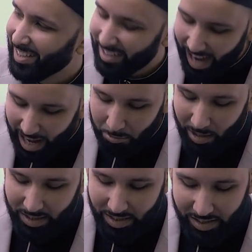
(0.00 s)
God
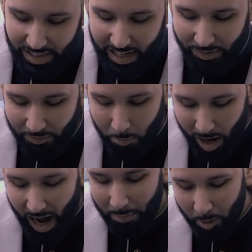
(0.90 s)
wants to see if
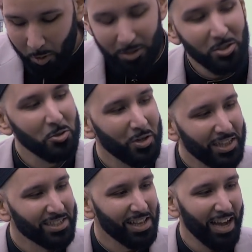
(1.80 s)
what I'm going to do in
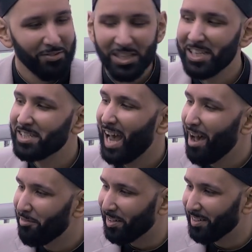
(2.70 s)
this life to get to
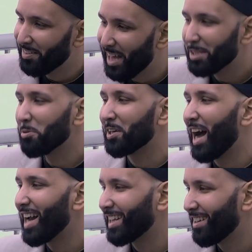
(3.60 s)
heaven. That's what
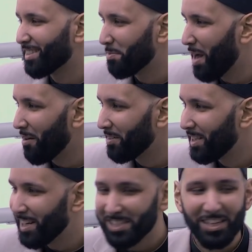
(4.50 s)
God cares about.
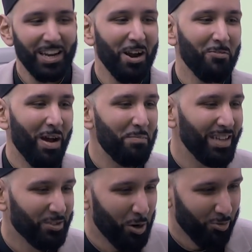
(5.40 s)
He doesn't care if I
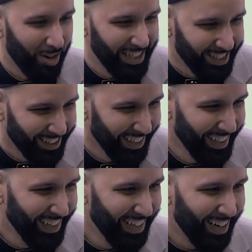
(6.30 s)
beat Joe Frazier
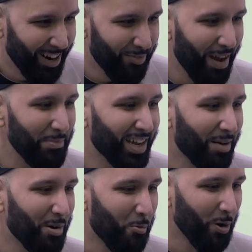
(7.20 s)
or if I
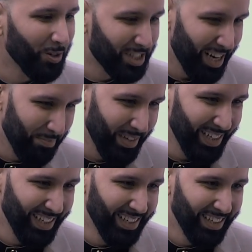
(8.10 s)
become a world
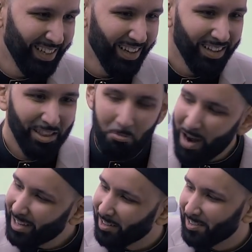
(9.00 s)
champion. The
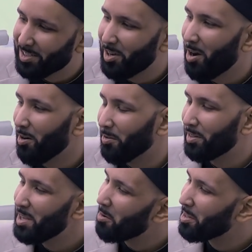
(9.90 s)
records go.
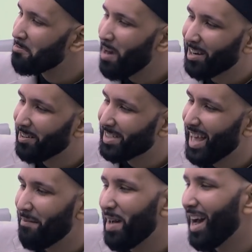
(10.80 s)
The only records
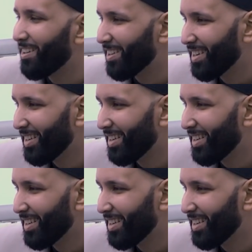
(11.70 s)
that matter